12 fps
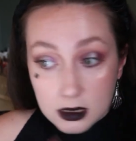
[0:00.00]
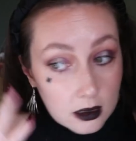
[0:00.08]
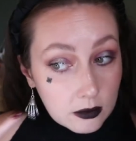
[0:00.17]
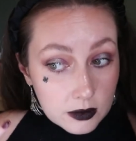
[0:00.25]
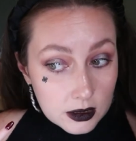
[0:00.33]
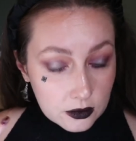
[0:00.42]

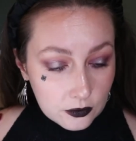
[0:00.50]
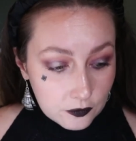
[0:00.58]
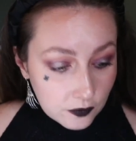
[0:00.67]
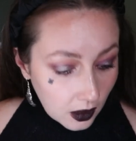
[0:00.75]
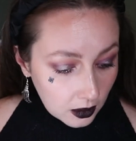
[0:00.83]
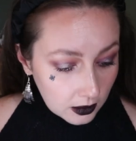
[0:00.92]
There was no
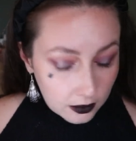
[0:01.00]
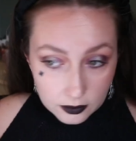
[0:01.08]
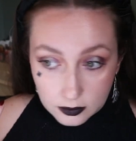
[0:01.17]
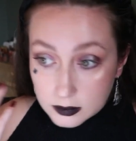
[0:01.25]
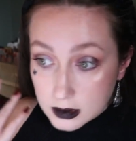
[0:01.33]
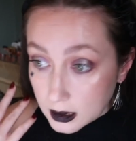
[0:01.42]

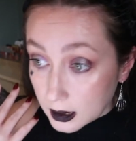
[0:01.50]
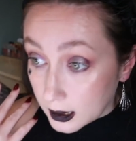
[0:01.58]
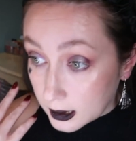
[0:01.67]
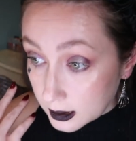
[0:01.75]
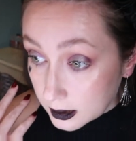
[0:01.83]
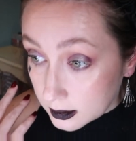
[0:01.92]
fallout,
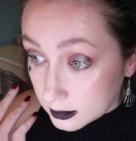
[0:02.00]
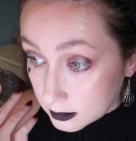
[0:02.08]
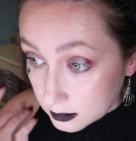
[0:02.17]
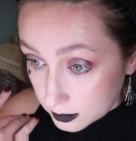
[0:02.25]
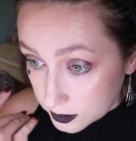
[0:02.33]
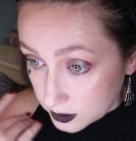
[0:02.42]

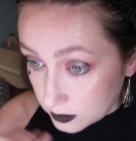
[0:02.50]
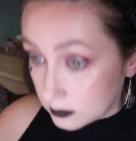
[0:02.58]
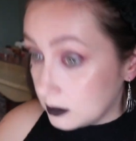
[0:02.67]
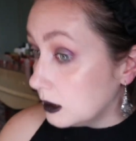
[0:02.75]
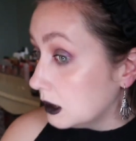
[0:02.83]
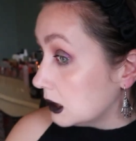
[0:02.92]
and there's
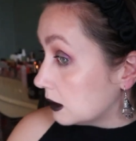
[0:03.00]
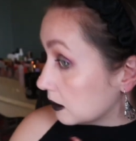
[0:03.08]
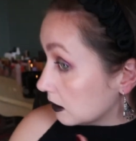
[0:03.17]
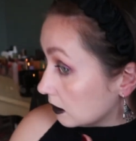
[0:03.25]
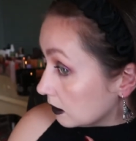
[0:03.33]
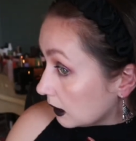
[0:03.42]
no
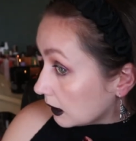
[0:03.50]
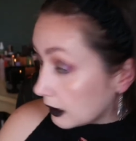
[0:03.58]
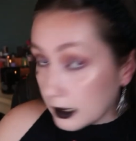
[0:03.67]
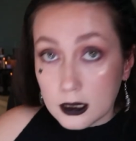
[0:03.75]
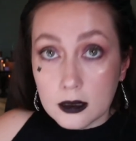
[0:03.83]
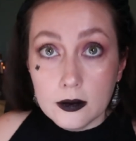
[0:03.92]
glitter
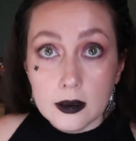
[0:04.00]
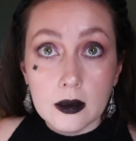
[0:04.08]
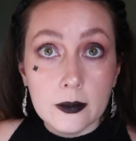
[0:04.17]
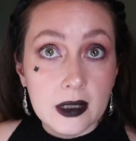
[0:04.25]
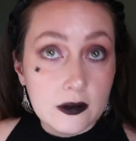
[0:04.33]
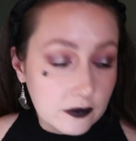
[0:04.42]
like anywhere
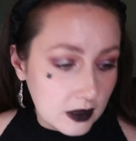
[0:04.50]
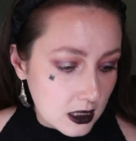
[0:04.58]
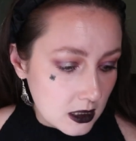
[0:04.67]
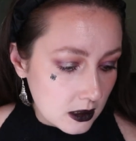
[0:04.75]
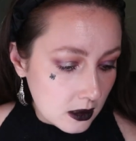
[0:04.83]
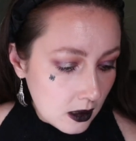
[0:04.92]
on my
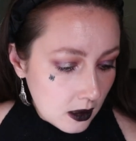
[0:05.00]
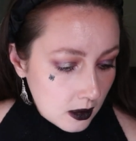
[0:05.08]
face,